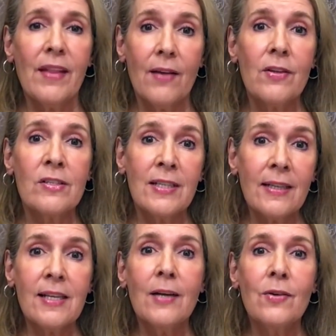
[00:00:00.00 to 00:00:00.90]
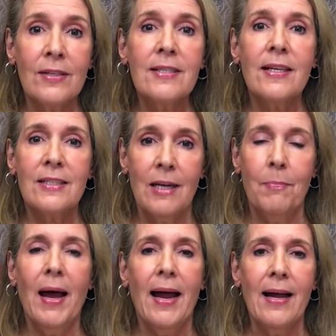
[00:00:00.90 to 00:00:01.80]
there's 660
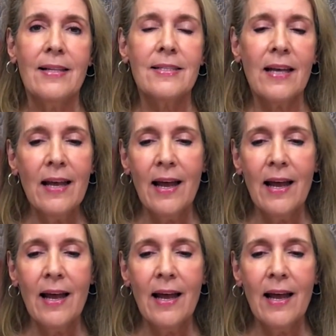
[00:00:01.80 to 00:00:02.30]
pads.